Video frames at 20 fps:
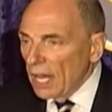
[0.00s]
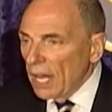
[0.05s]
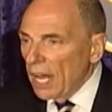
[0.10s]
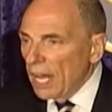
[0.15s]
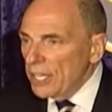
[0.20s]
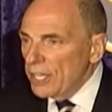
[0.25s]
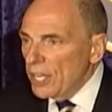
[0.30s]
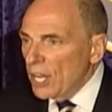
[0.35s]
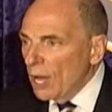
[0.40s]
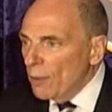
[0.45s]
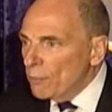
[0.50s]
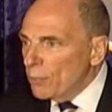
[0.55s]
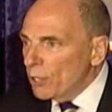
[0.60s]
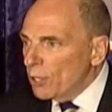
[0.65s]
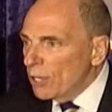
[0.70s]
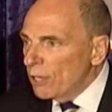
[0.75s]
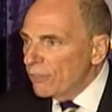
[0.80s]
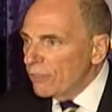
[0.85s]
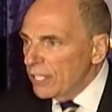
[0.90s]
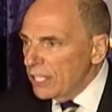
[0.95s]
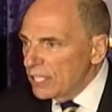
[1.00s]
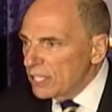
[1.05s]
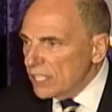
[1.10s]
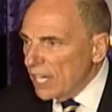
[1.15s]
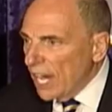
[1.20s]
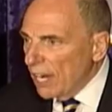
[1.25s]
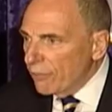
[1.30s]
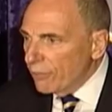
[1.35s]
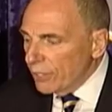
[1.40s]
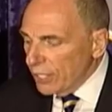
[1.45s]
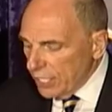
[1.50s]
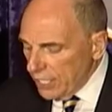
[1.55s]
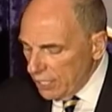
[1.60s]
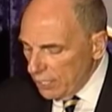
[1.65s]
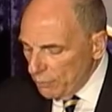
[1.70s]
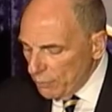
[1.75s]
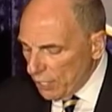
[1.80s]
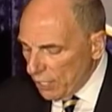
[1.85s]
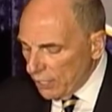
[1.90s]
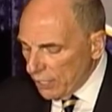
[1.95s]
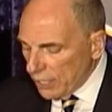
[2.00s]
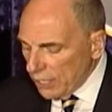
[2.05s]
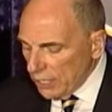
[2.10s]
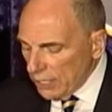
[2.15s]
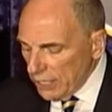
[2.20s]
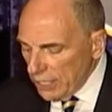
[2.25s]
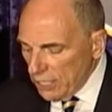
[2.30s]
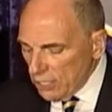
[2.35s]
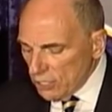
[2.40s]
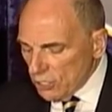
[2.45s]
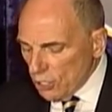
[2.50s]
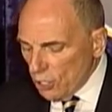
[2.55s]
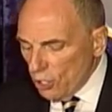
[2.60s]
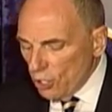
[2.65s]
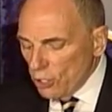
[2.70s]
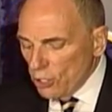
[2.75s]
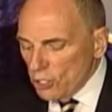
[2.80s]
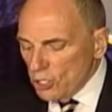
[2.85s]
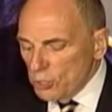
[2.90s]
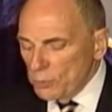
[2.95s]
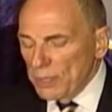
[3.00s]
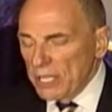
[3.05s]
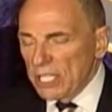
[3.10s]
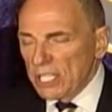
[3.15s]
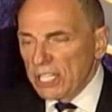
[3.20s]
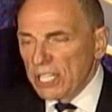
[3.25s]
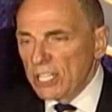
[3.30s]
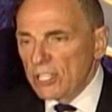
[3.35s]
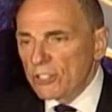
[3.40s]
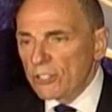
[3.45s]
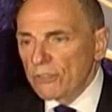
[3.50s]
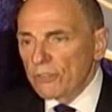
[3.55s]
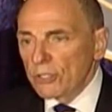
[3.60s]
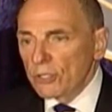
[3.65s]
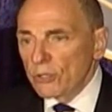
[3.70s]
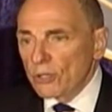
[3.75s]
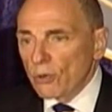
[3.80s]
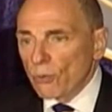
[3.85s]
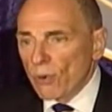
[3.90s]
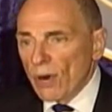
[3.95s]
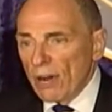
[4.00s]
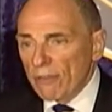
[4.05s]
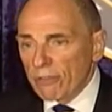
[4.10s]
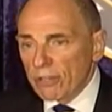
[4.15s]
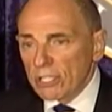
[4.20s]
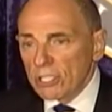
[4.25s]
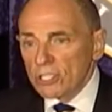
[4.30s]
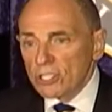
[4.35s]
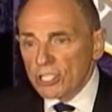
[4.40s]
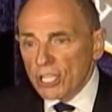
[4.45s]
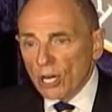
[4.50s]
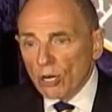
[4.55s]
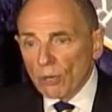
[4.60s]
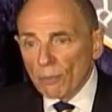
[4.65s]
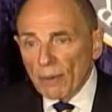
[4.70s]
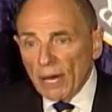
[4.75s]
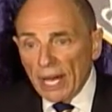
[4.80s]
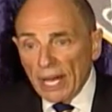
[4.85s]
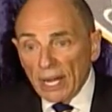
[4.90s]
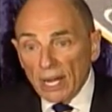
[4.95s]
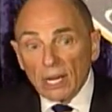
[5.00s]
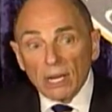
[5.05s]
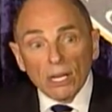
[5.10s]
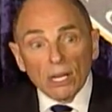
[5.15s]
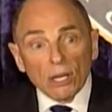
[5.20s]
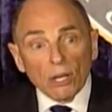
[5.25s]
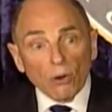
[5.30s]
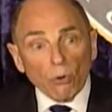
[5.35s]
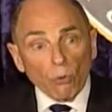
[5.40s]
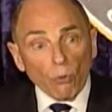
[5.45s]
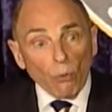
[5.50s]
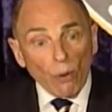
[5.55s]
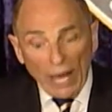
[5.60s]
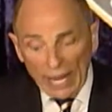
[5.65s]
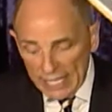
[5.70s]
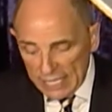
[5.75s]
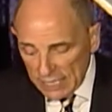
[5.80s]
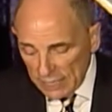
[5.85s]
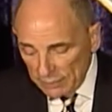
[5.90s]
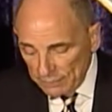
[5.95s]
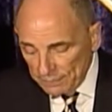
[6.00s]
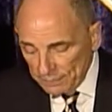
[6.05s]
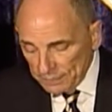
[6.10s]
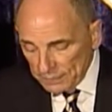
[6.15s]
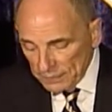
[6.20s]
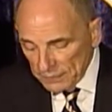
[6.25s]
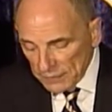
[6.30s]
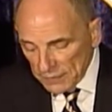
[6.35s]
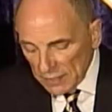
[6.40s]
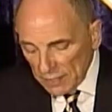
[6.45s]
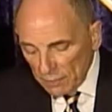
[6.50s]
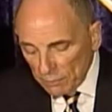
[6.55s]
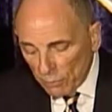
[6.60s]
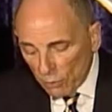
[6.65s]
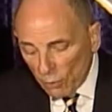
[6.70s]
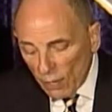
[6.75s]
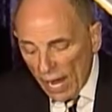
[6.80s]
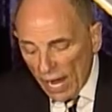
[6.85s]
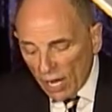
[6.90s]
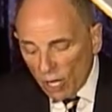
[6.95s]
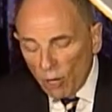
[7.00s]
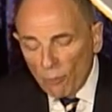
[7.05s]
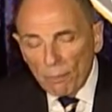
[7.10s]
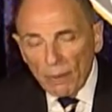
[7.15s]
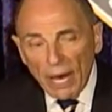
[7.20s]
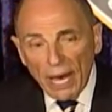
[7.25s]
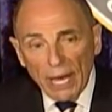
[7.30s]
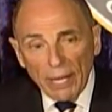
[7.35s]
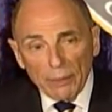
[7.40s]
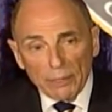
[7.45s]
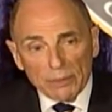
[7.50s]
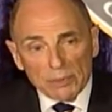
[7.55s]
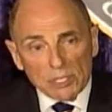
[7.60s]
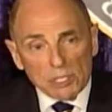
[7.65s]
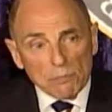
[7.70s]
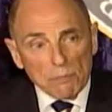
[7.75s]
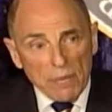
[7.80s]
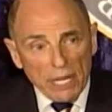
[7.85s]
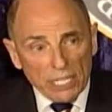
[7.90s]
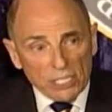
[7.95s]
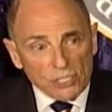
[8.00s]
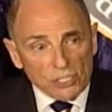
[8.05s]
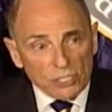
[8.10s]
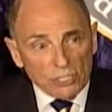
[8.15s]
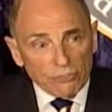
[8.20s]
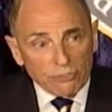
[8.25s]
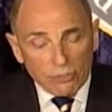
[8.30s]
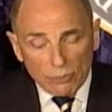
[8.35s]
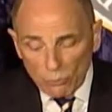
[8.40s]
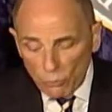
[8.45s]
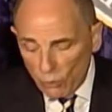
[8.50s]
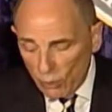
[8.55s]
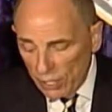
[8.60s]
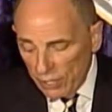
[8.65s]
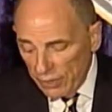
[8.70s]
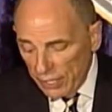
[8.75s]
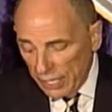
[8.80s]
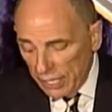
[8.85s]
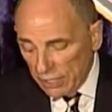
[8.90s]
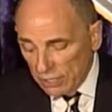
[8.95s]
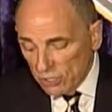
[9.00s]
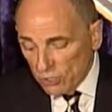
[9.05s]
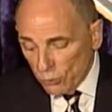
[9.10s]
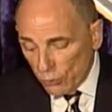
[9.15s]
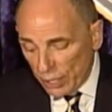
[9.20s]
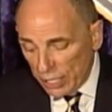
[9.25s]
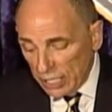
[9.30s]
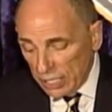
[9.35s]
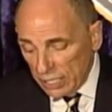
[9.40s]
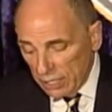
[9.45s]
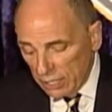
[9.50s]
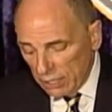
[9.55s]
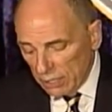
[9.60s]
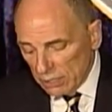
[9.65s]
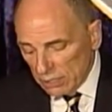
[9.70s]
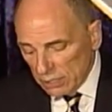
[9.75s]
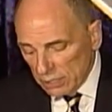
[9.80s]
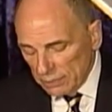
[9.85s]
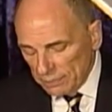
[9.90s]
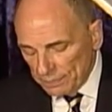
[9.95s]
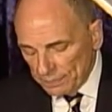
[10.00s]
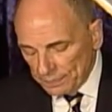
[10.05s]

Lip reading: A number of these African-American leaders urged me to interview the Reverend Jeremiah Wright, Barack Obama's minister for more than 20 years.